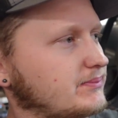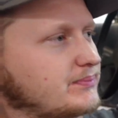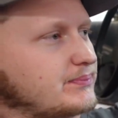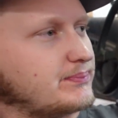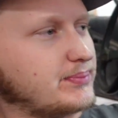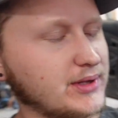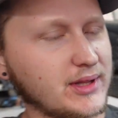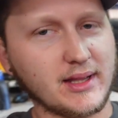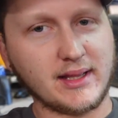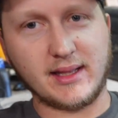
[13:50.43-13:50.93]

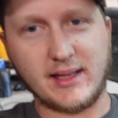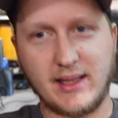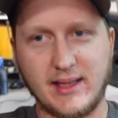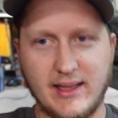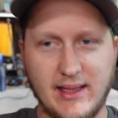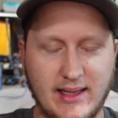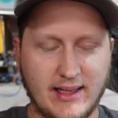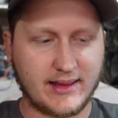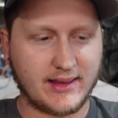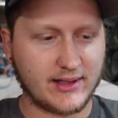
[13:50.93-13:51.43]
But
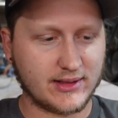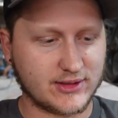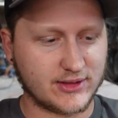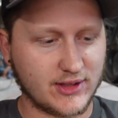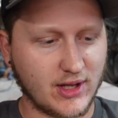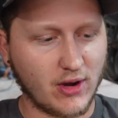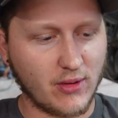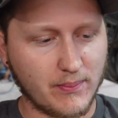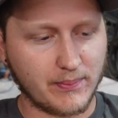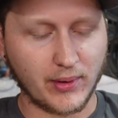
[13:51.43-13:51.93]
there's
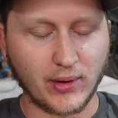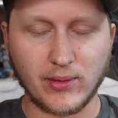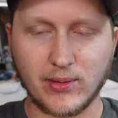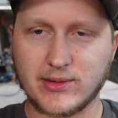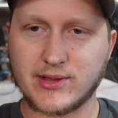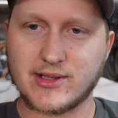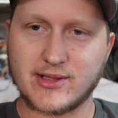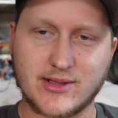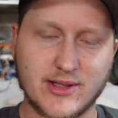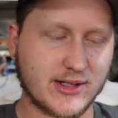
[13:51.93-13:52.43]
no
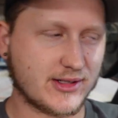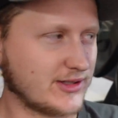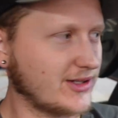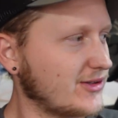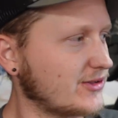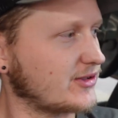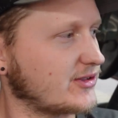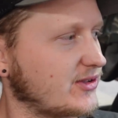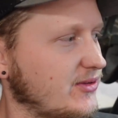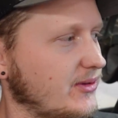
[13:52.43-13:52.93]
bolts, there's
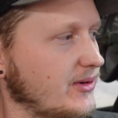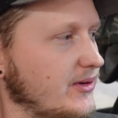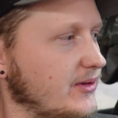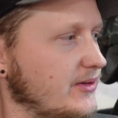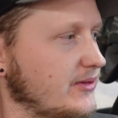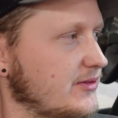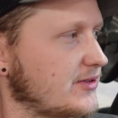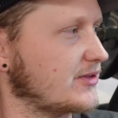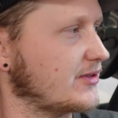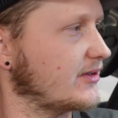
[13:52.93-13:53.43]
no
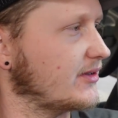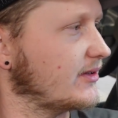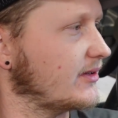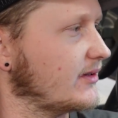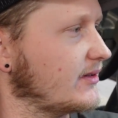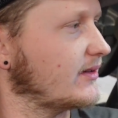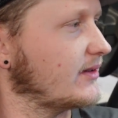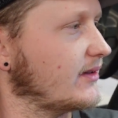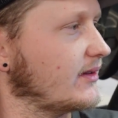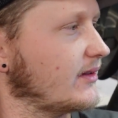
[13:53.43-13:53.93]
screws,
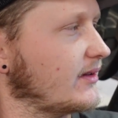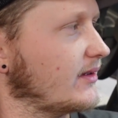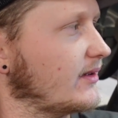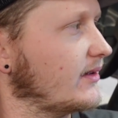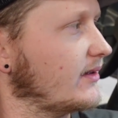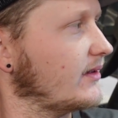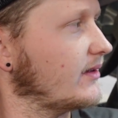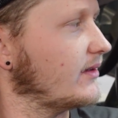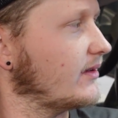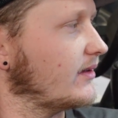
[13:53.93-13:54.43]

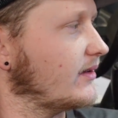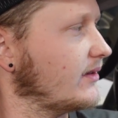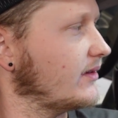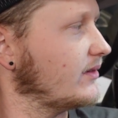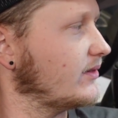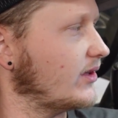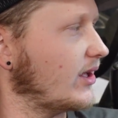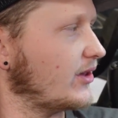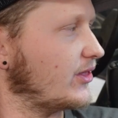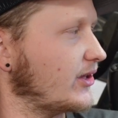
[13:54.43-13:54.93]

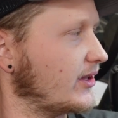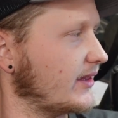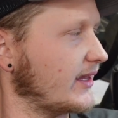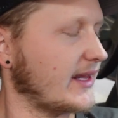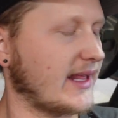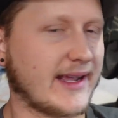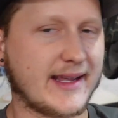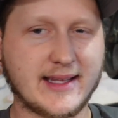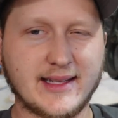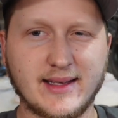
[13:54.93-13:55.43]
nothing that
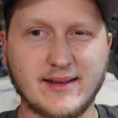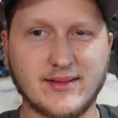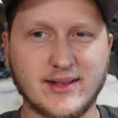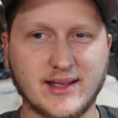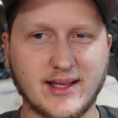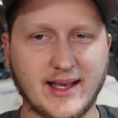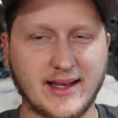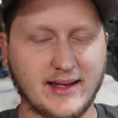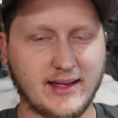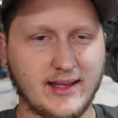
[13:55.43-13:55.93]
I can even
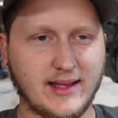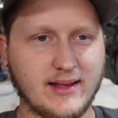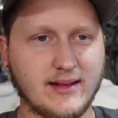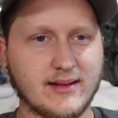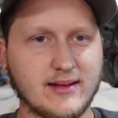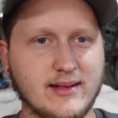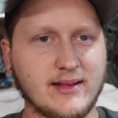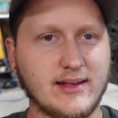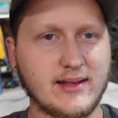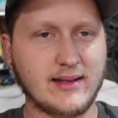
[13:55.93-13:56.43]
like,
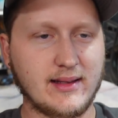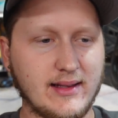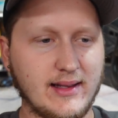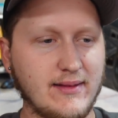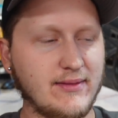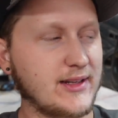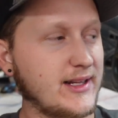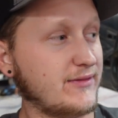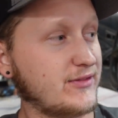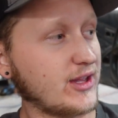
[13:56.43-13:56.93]

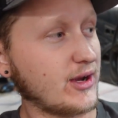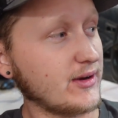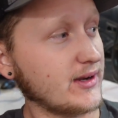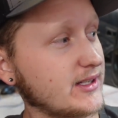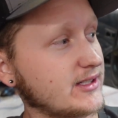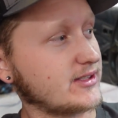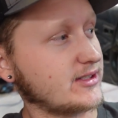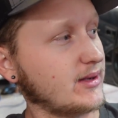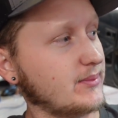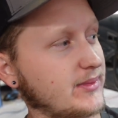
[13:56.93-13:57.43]
even if there
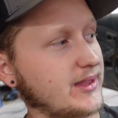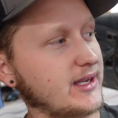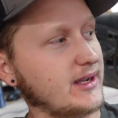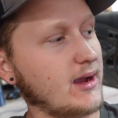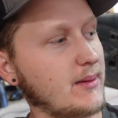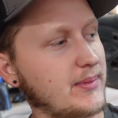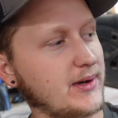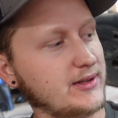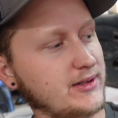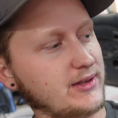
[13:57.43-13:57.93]
is something
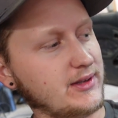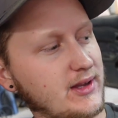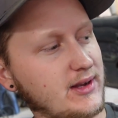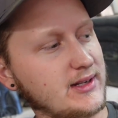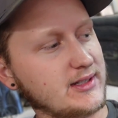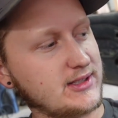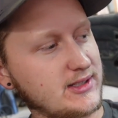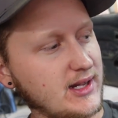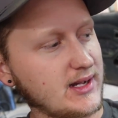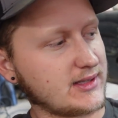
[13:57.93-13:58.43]
up under there,
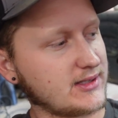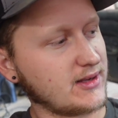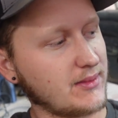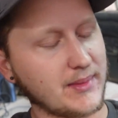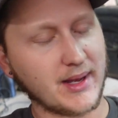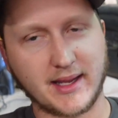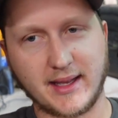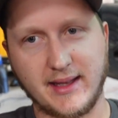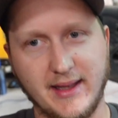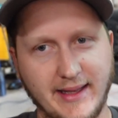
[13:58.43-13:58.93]
it's not
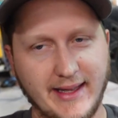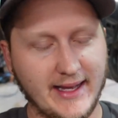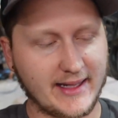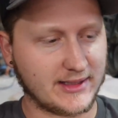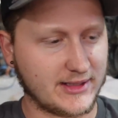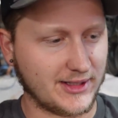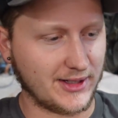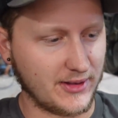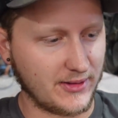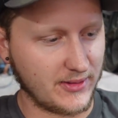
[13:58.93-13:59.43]
something I can get
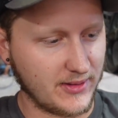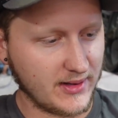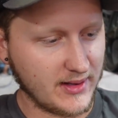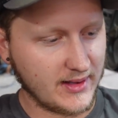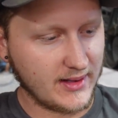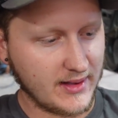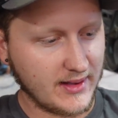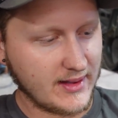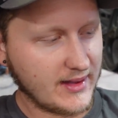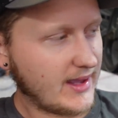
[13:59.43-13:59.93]
to,
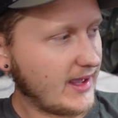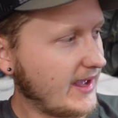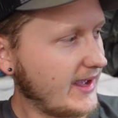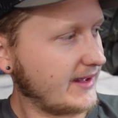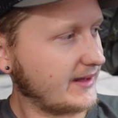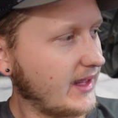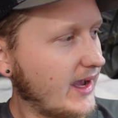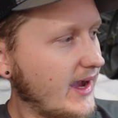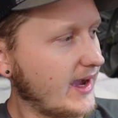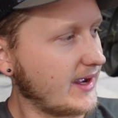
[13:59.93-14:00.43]

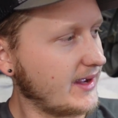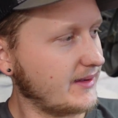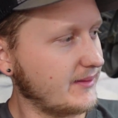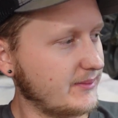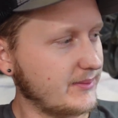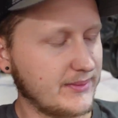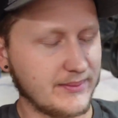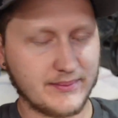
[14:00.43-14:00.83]
and I am